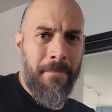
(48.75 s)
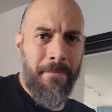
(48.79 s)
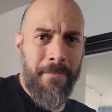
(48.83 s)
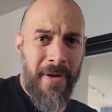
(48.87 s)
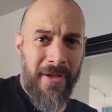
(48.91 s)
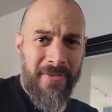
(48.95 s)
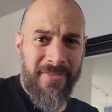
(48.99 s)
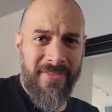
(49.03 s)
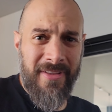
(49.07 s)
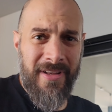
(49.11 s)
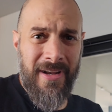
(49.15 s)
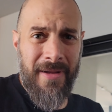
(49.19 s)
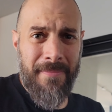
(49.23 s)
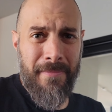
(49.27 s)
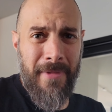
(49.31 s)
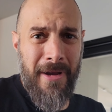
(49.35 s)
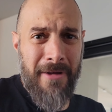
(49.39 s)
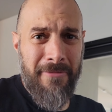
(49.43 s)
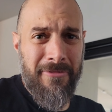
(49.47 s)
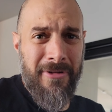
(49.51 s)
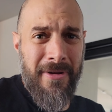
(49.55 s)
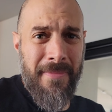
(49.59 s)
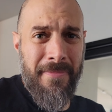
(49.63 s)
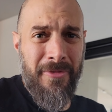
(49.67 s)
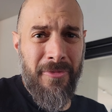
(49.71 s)
Busted up my
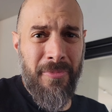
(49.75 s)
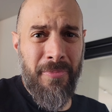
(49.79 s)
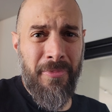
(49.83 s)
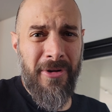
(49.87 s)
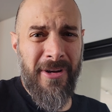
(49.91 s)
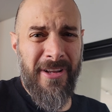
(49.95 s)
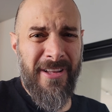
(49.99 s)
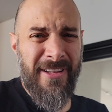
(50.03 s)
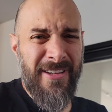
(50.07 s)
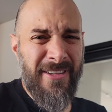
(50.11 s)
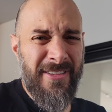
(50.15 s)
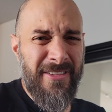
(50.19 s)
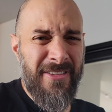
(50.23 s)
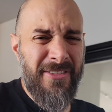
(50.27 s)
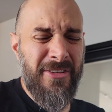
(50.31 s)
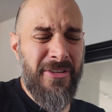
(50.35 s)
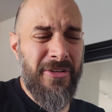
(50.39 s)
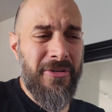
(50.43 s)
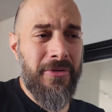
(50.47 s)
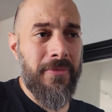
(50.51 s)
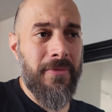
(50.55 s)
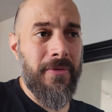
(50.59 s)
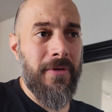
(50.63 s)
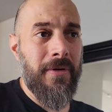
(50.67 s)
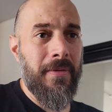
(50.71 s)
ribs pretty good
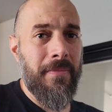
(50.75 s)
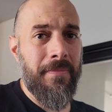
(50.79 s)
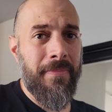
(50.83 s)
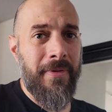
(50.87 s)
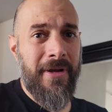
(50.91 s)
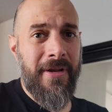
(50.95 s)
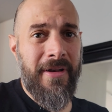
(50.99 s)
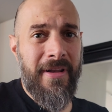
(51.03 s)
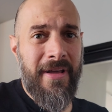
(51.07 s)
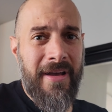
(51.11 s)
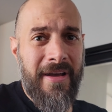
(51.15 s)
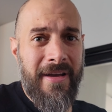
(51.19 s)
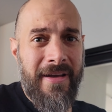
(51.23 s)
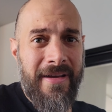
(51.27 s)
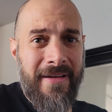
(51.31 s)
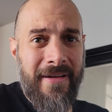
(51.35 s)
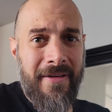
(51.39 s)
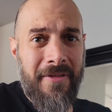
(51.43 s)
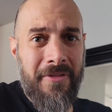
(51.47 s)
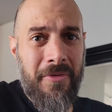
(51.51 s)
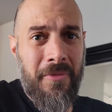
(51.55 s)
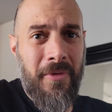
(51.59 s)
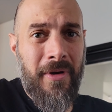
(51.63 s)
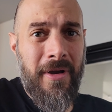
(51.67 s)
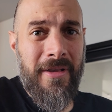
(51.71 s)
too, but
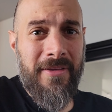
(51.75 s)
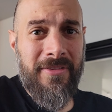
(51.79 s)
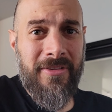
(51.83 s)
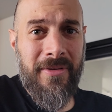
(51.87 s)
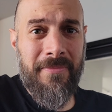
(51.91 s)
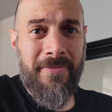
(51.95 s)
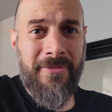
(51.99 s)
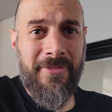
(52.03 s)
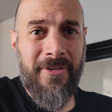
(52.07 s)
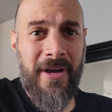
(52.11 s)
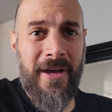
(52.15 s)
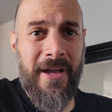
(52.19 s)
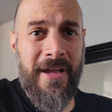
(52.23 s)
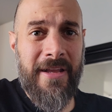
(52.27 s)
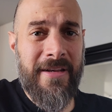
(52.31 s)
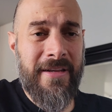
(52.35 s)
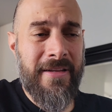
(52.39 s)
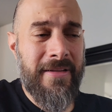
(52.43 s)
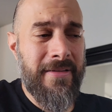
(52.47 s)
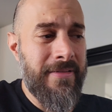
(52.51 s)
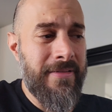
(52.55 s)
otherwise I'm fine.